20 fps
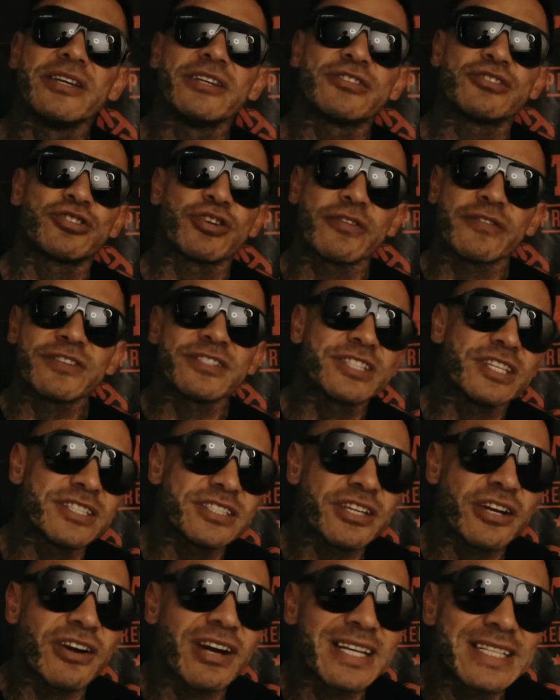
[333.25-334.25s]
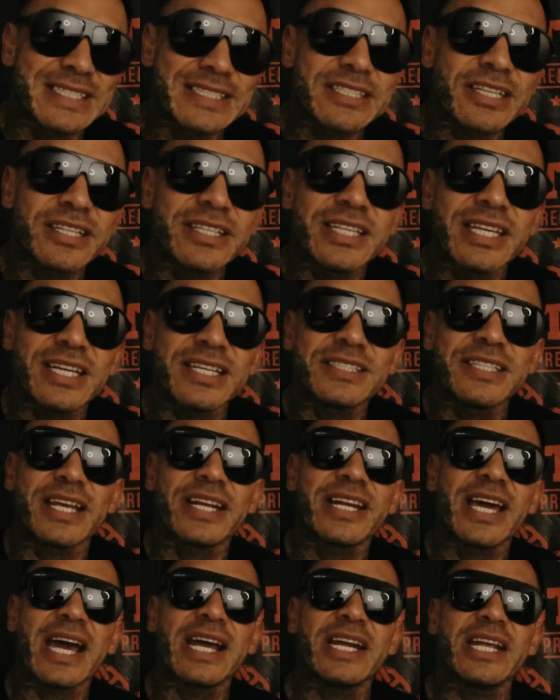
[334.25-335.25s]
Services are on Sundays
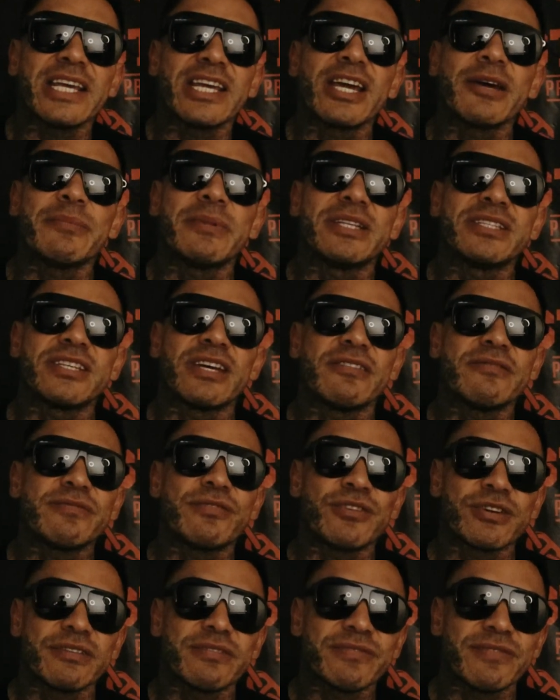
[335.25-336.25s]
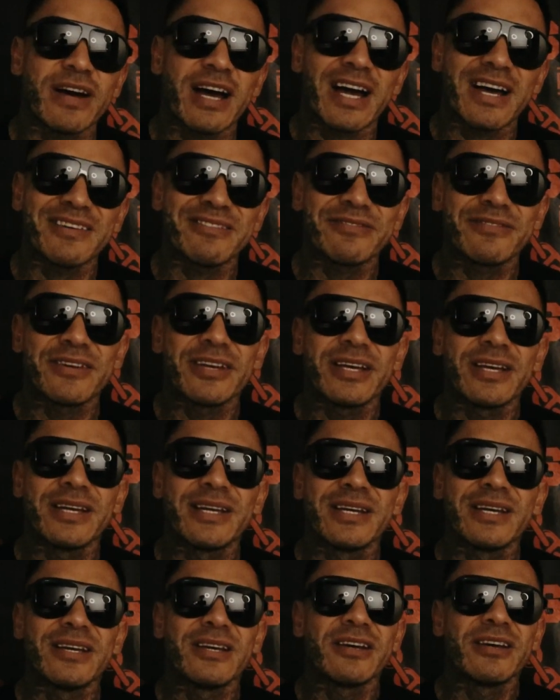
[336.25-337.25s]
at 9 a.m. and
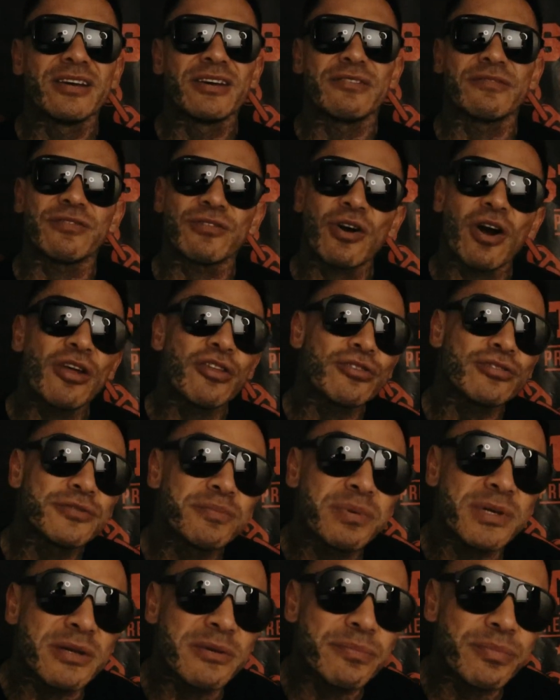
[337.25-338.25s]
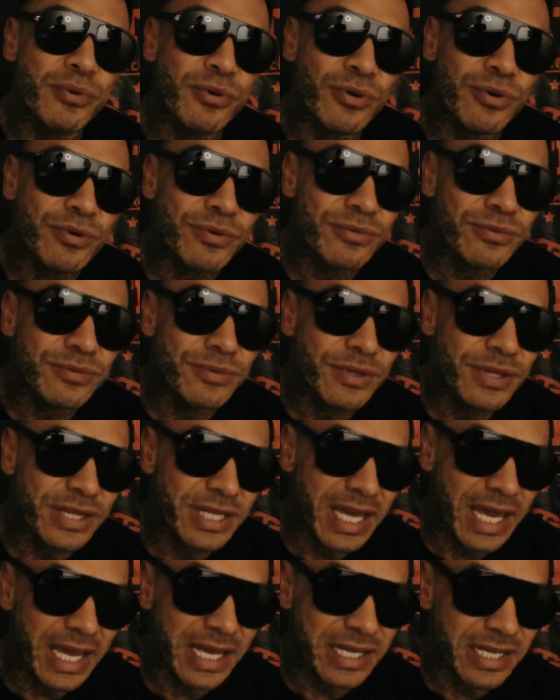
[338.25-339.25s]
10:45. For all those people
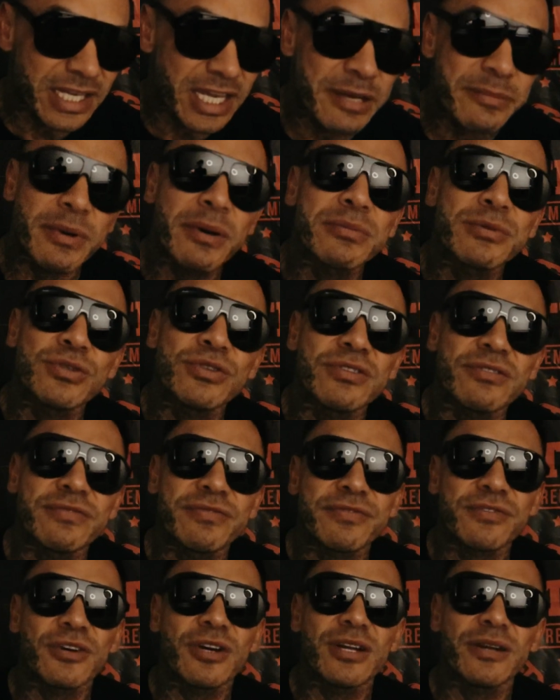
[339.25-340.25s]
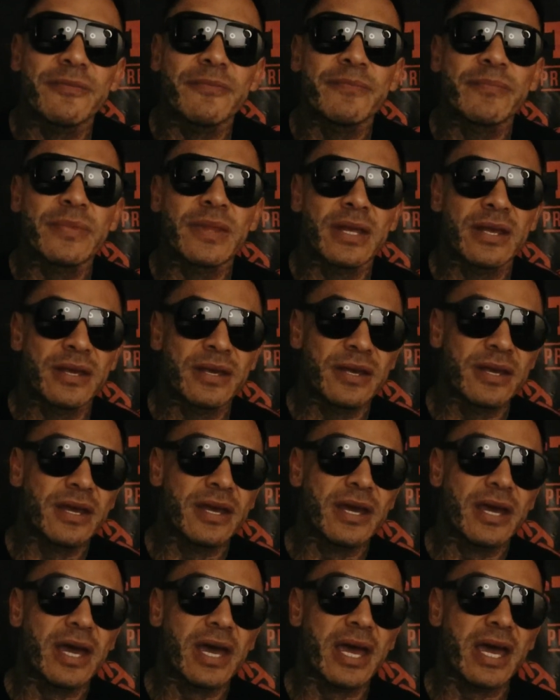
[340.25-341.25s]
that came up to the front
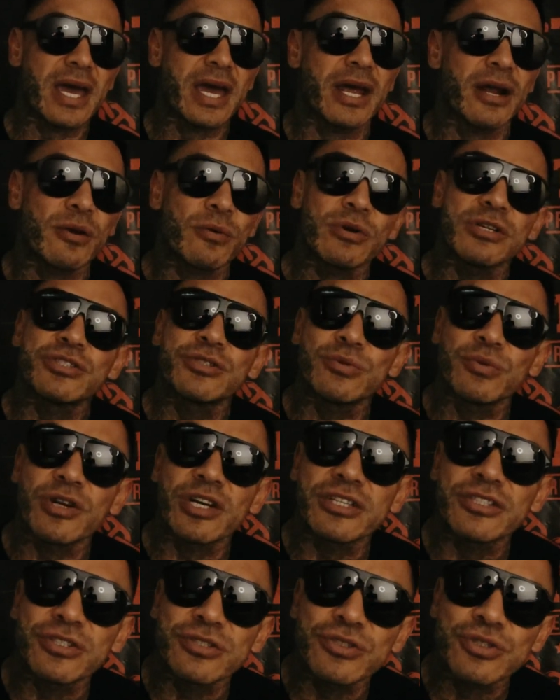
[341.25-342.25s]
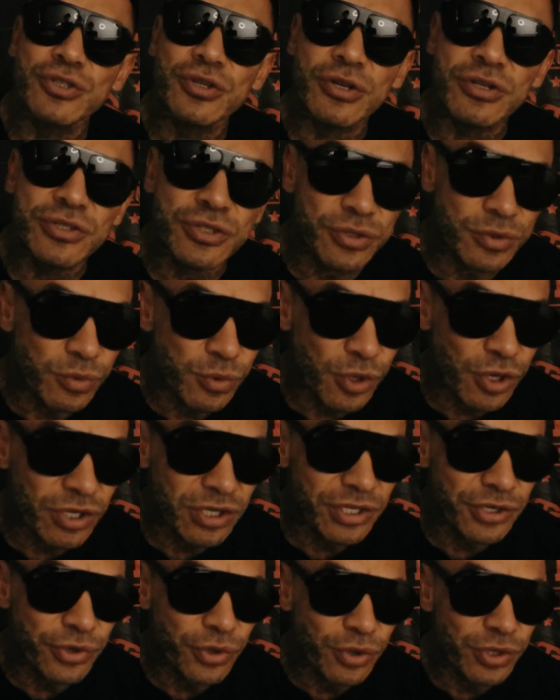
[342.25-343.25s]
at Restoration Church in Aurora,
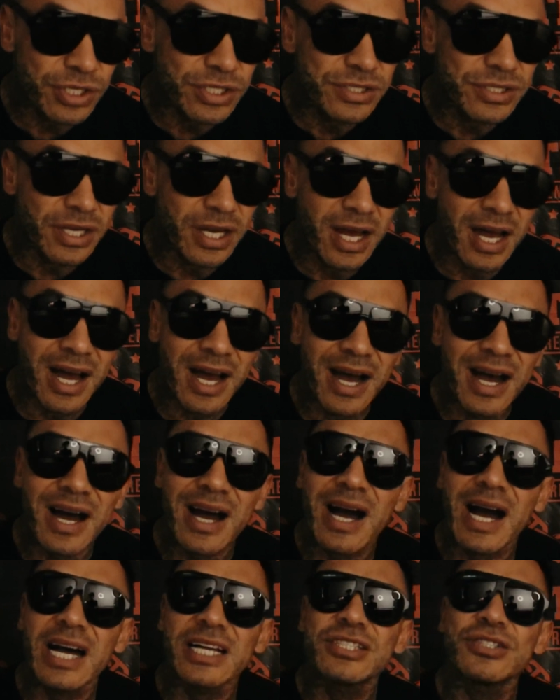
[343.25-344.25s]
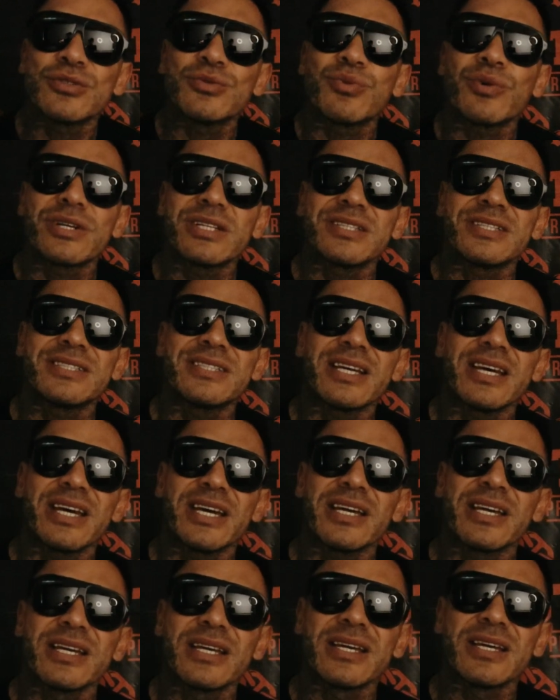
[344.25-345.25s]
Illinois, I just want to
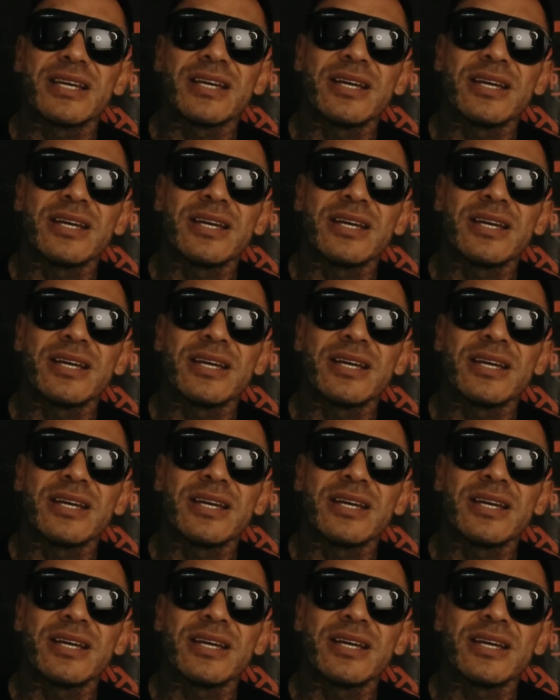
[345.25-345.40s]
say,